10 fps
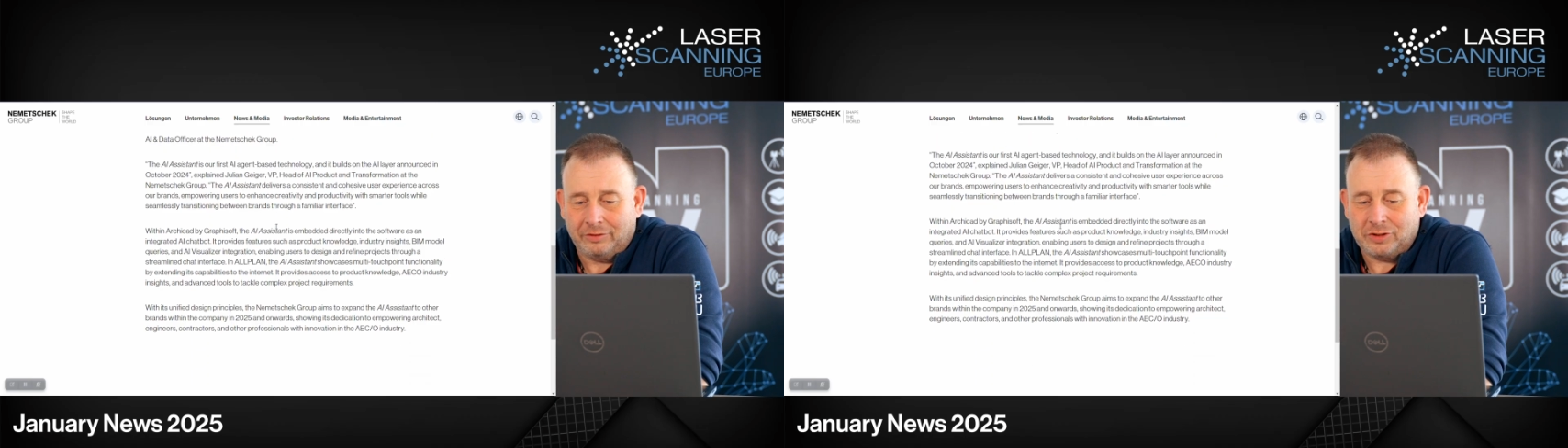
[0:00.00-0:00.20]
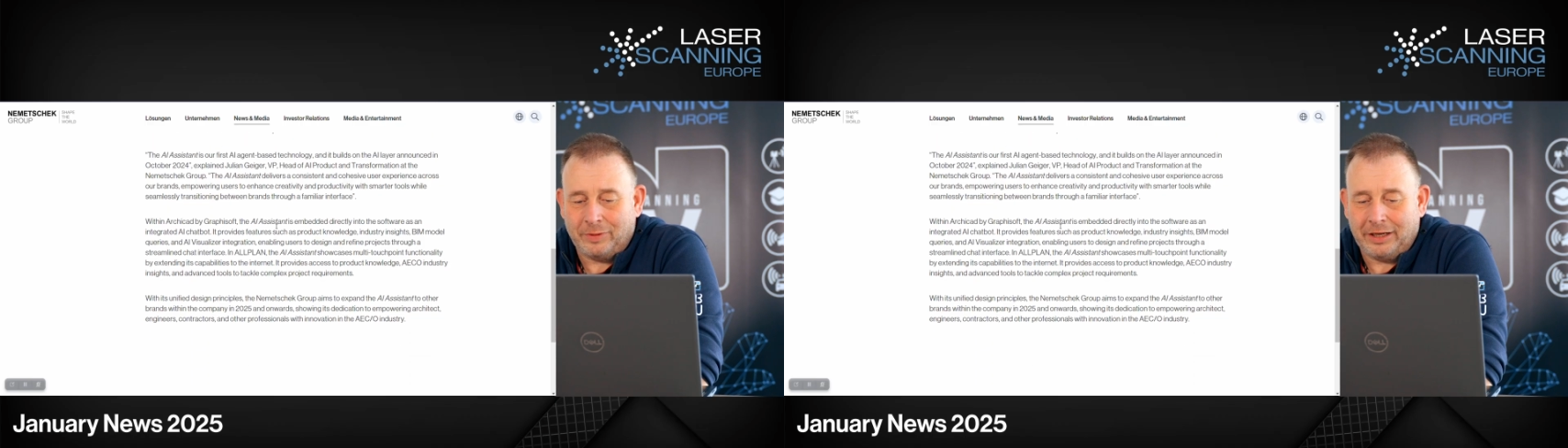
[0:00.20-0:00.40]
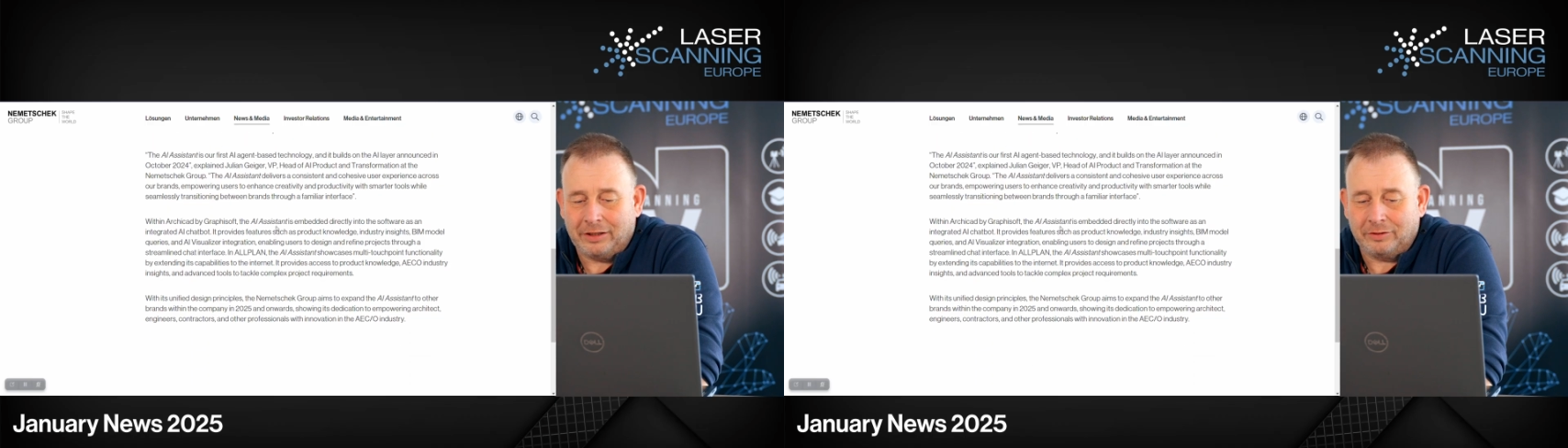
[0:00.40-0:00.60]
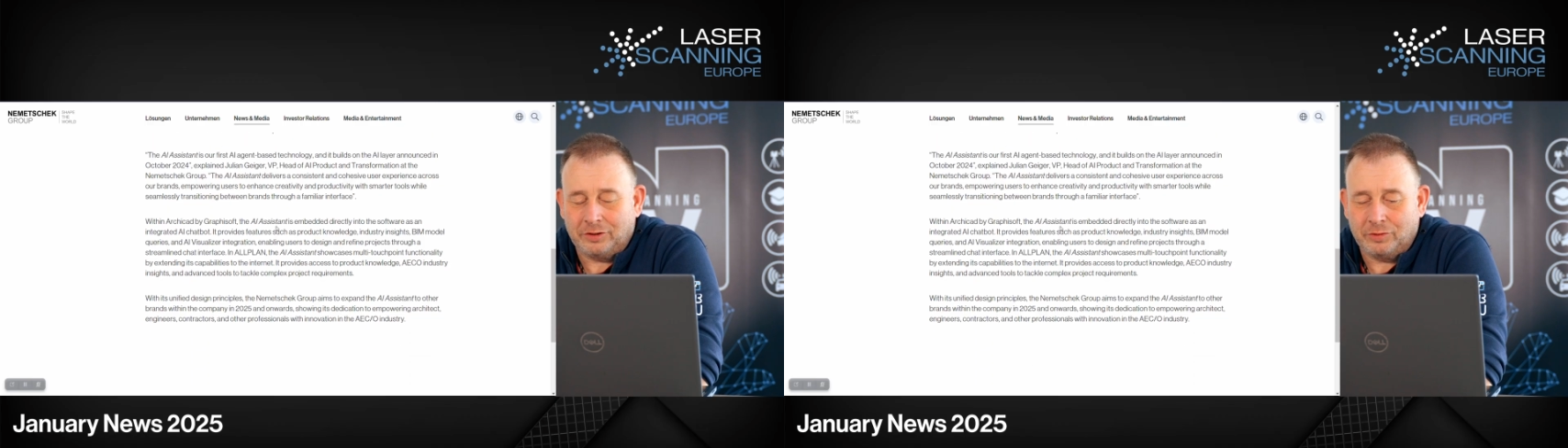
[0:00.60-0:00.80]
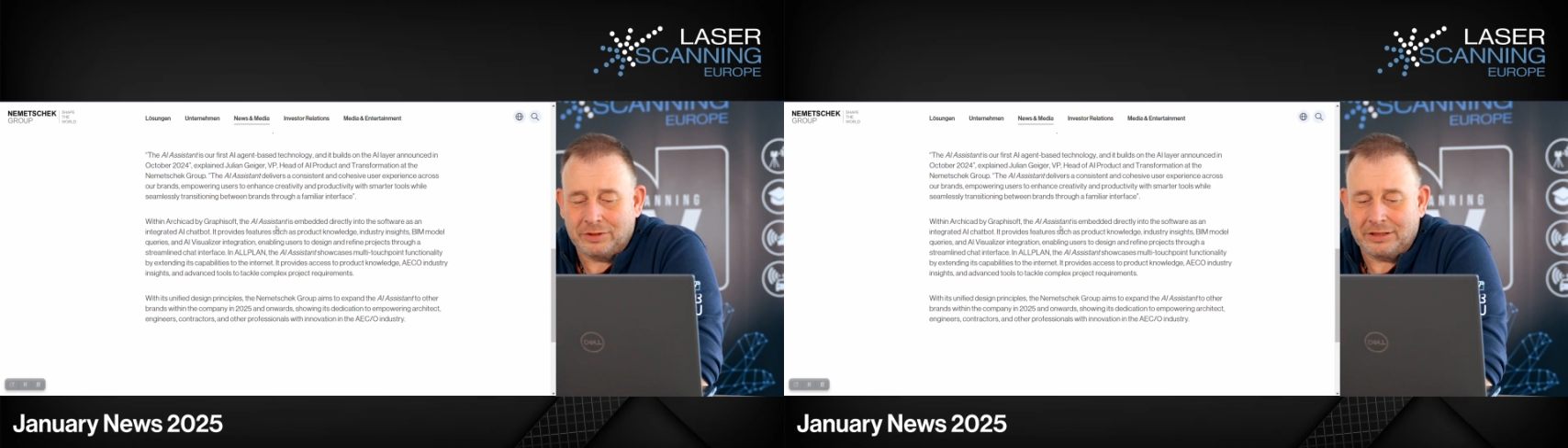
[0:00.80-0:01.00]
try
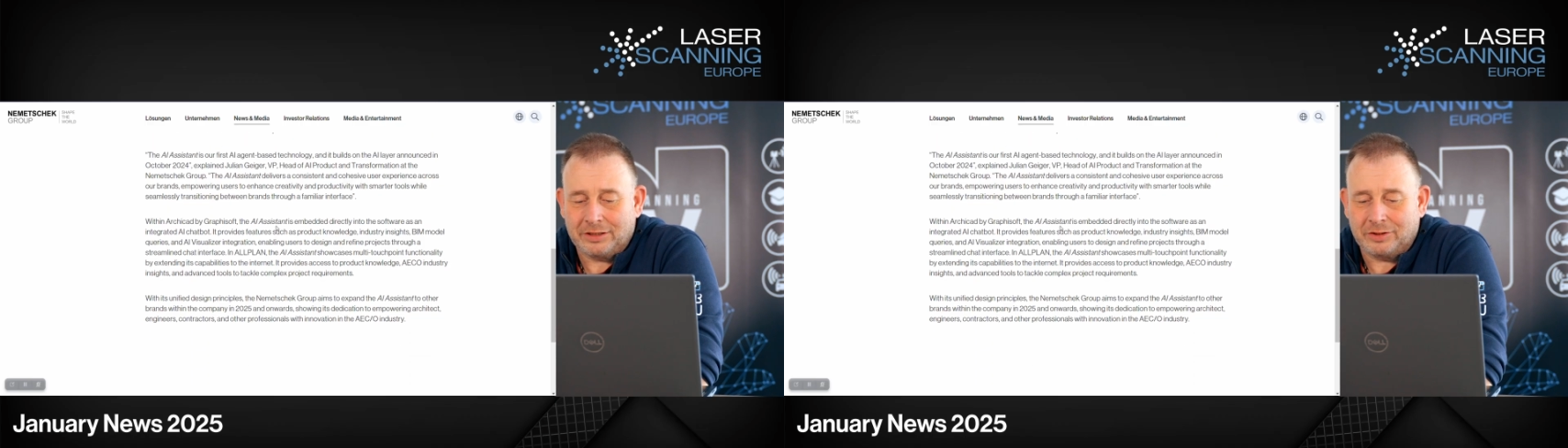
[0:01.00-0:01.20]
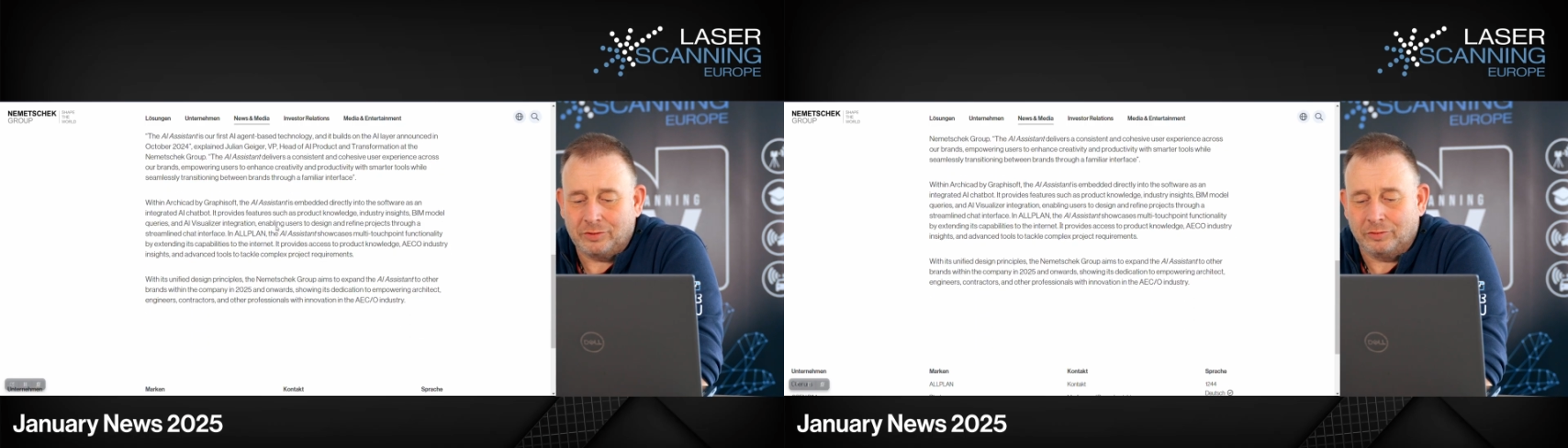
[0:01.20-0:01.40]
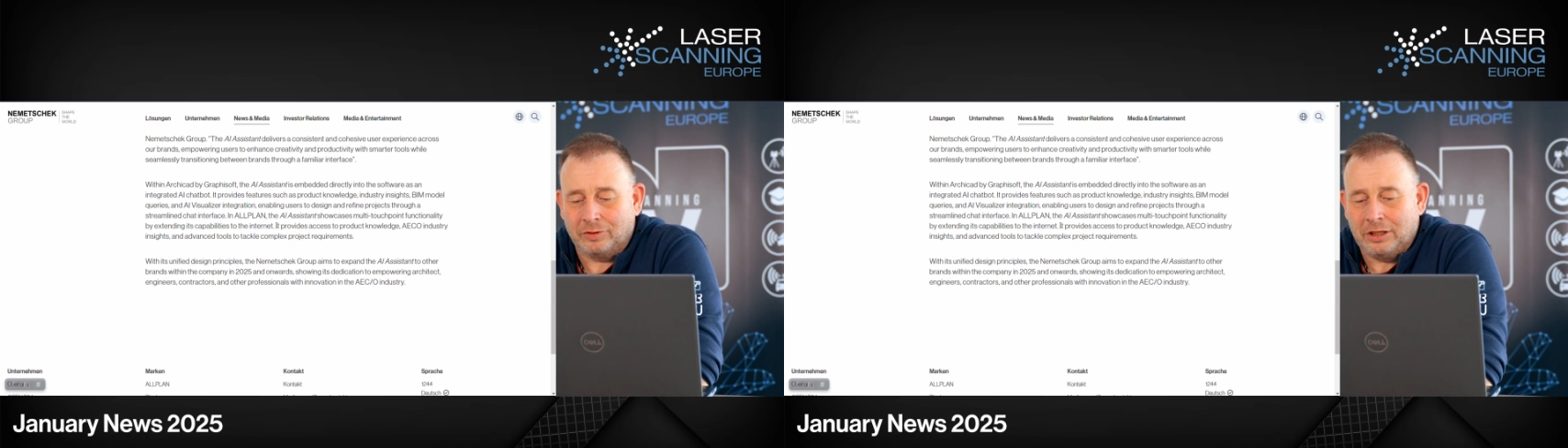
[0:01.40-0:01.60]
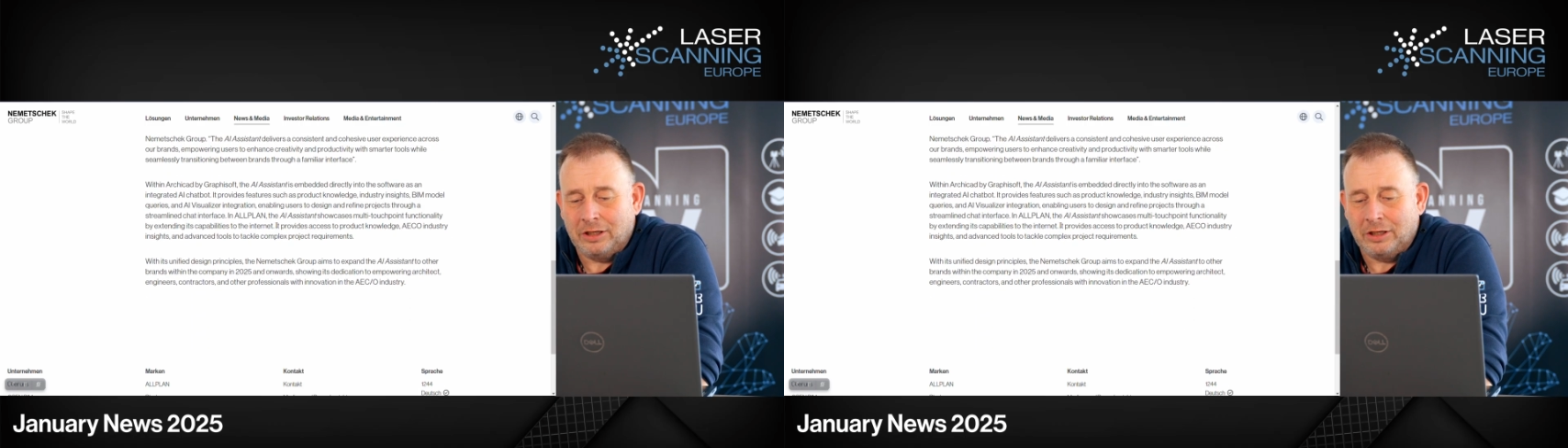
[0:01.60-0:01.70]
and use this to